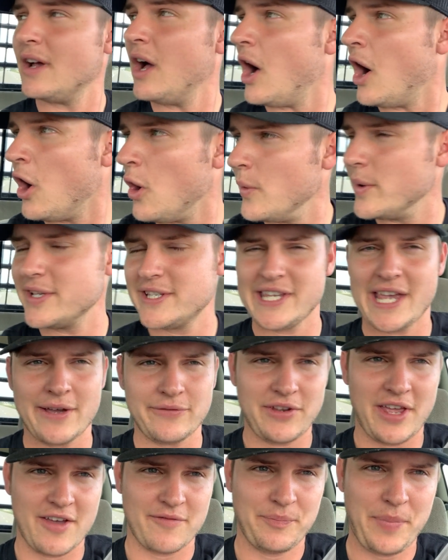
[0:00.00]
Always have
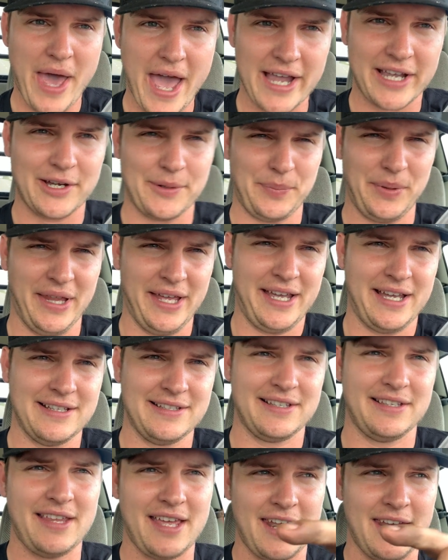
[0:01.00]
to have backup
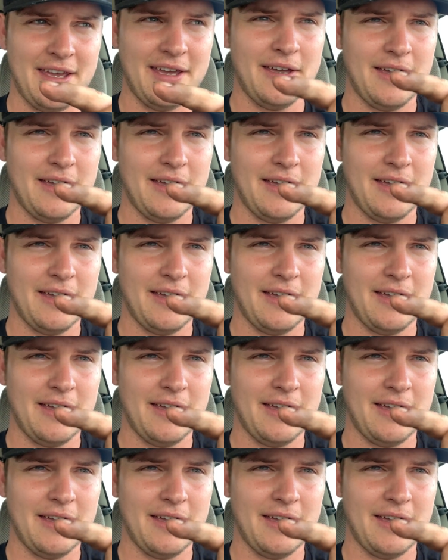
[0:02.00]
plans and then